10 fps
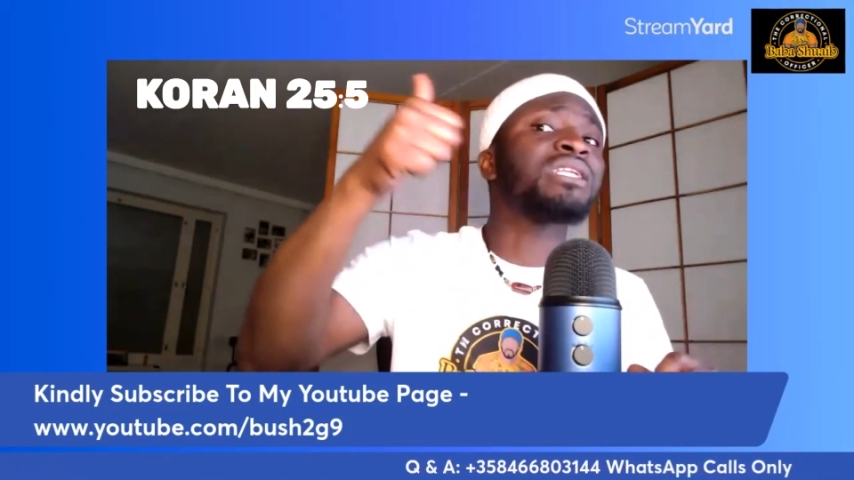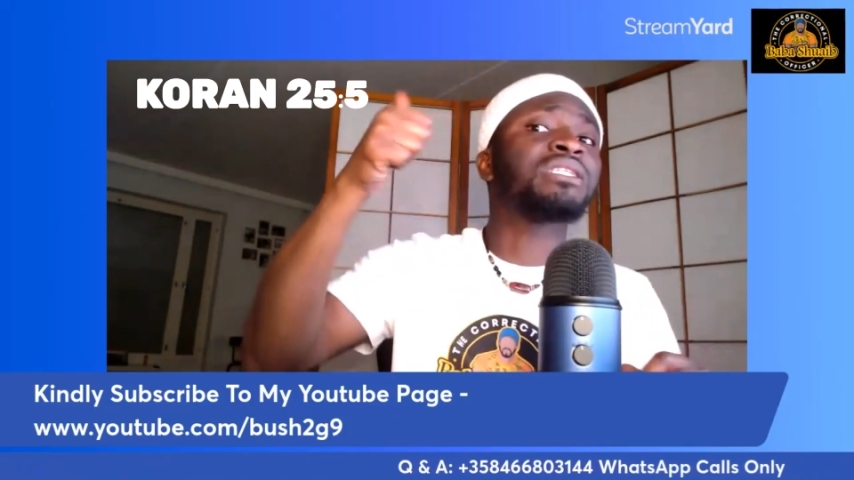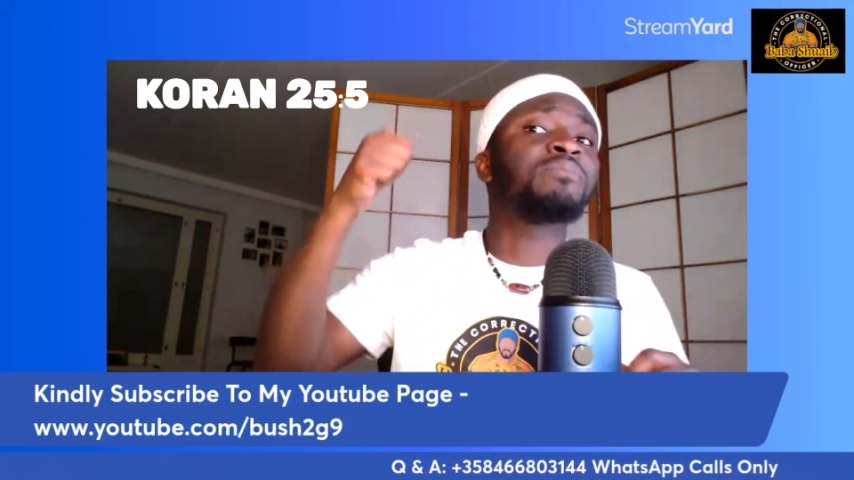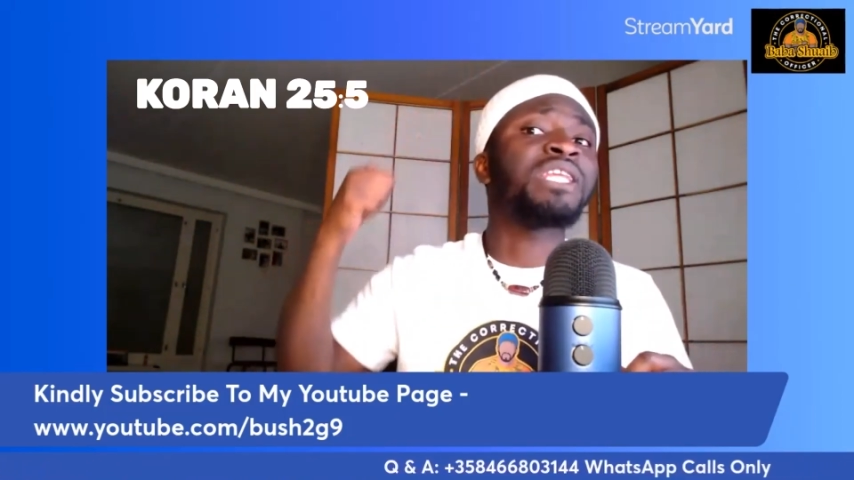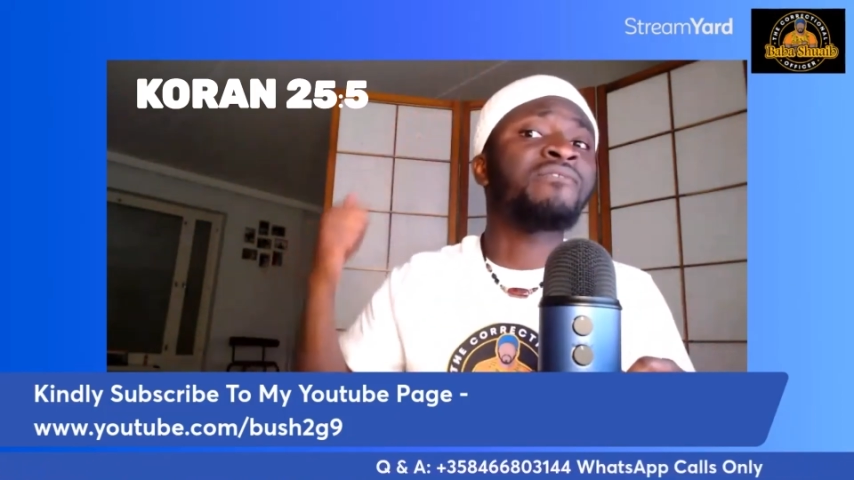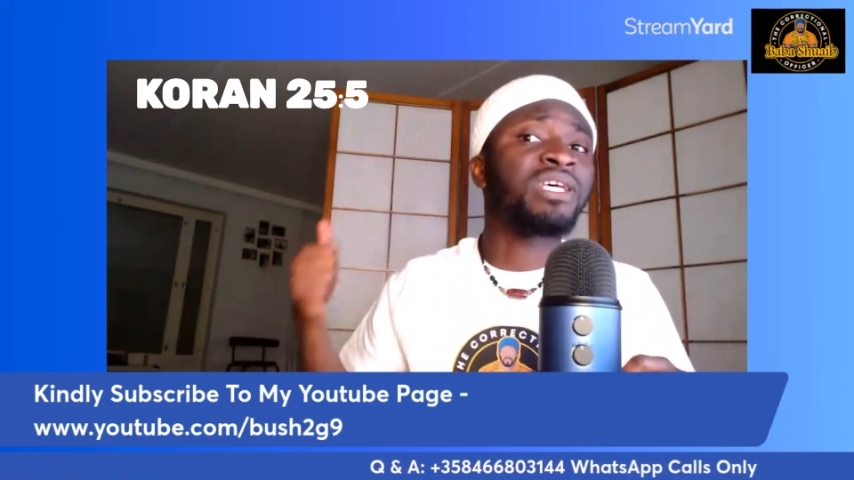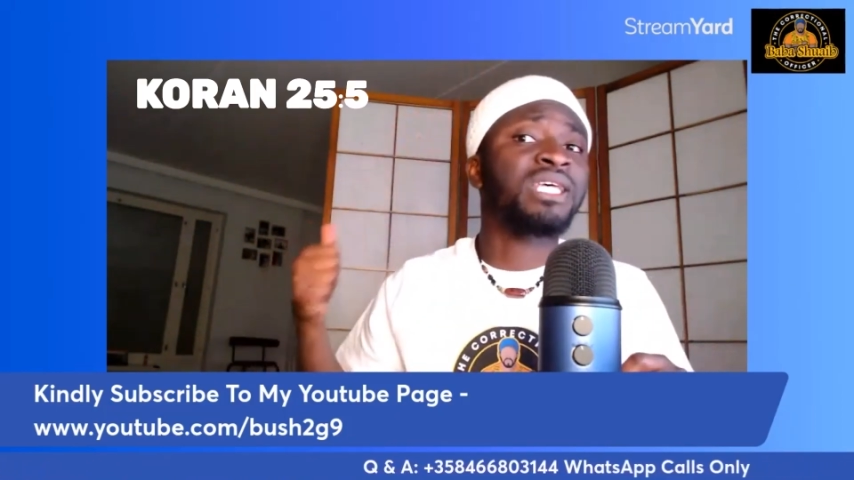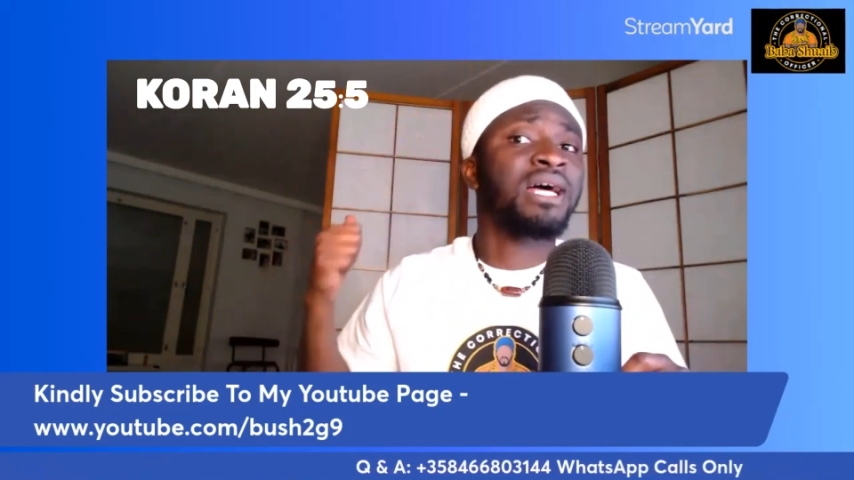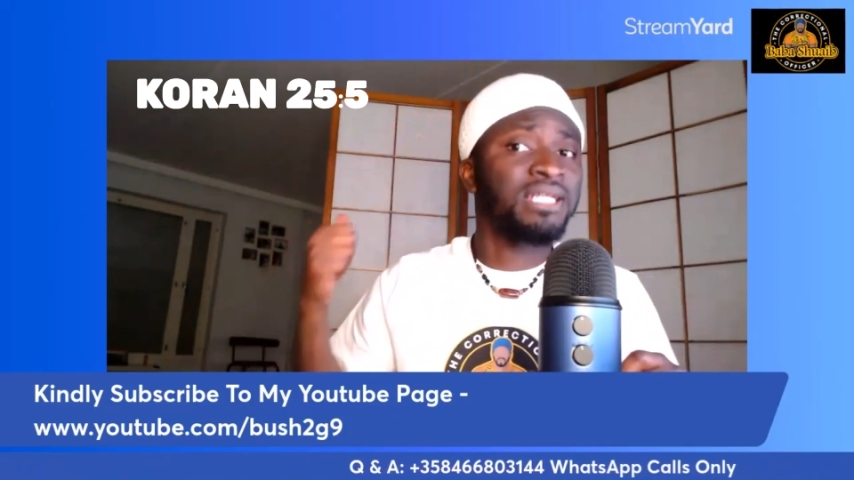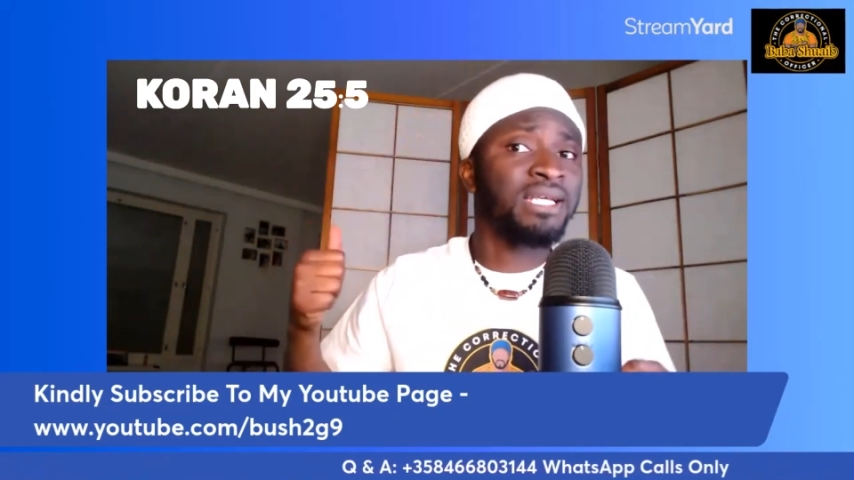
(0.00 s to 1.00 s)
disbelievers
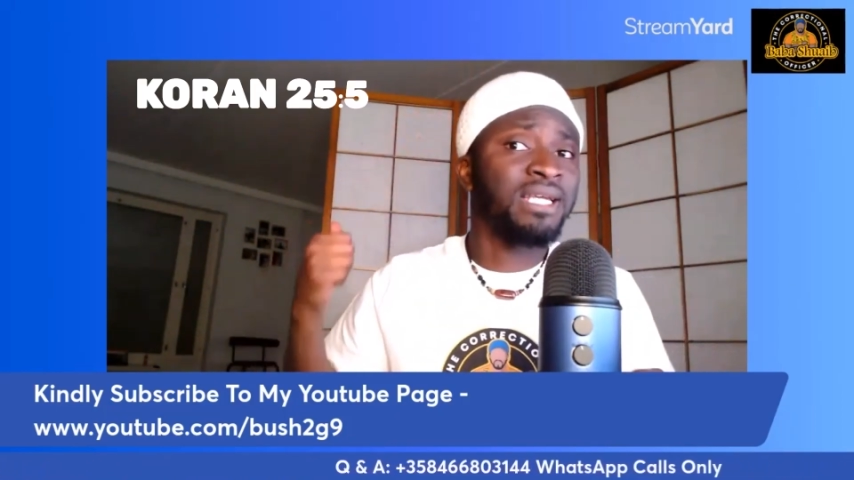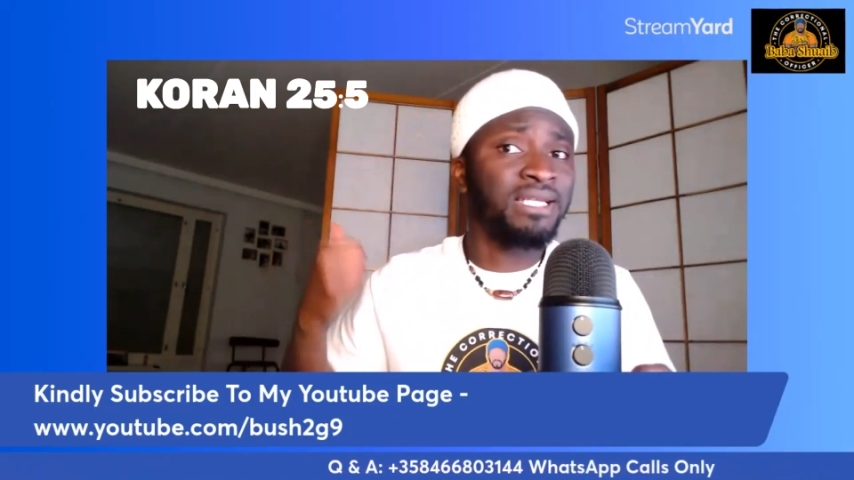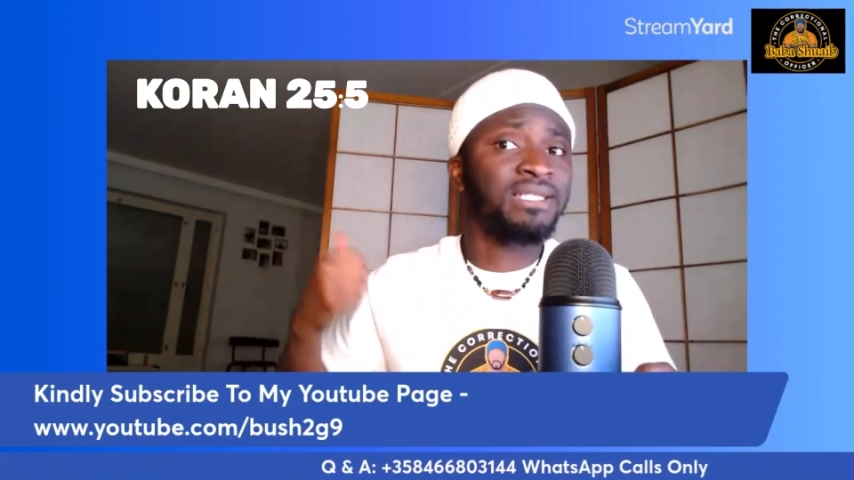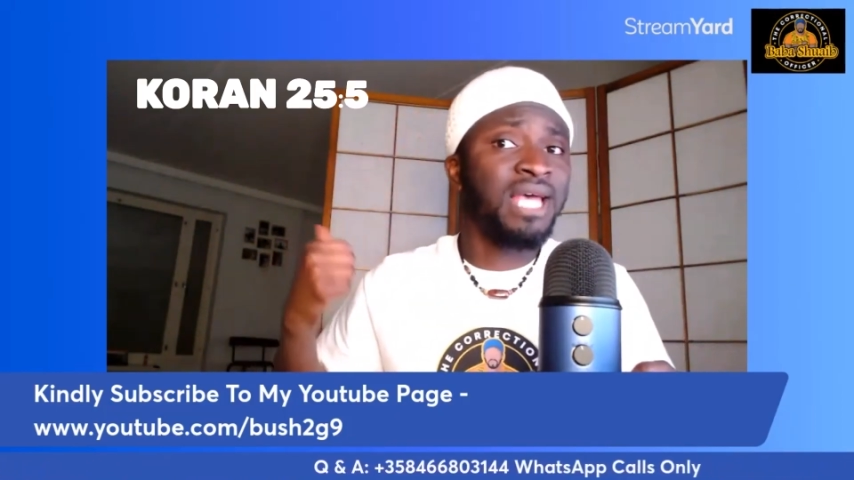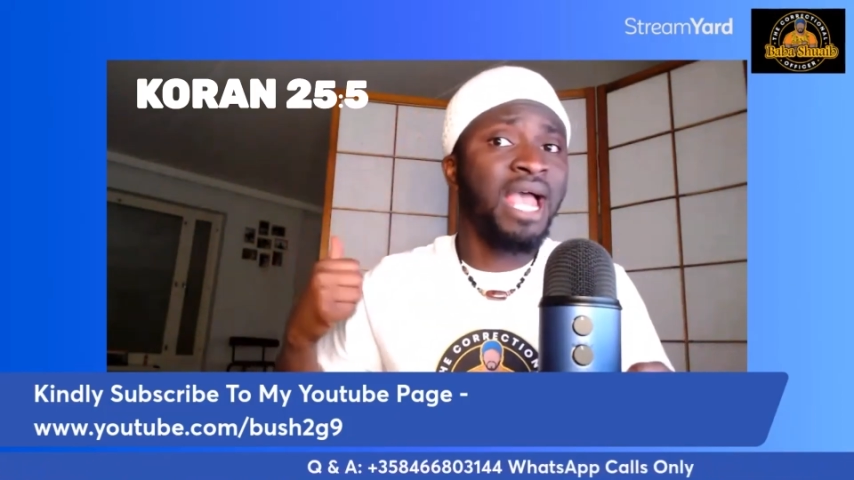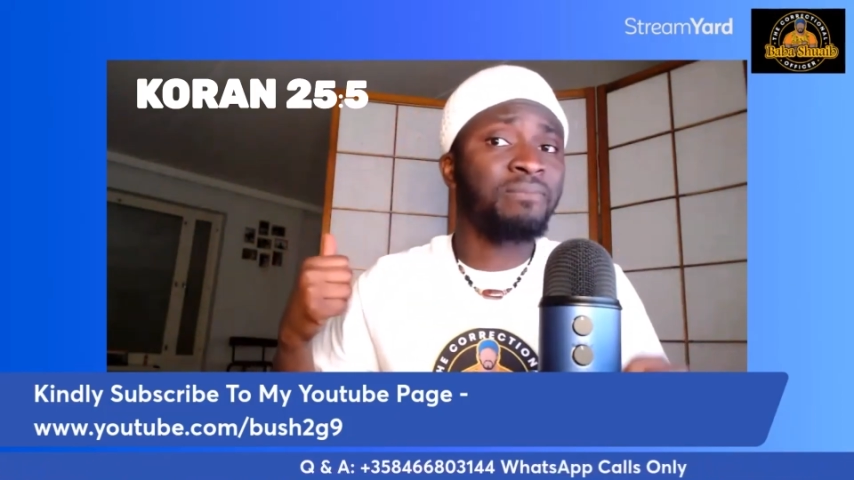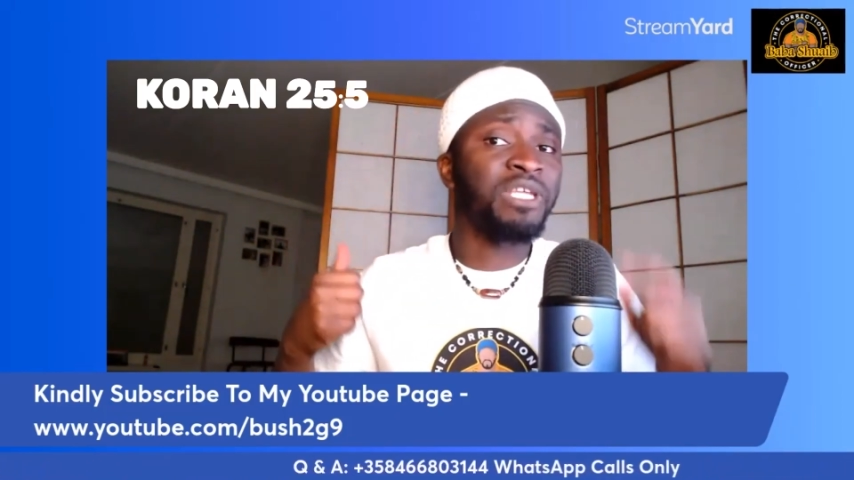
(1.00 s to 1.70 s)
at his time,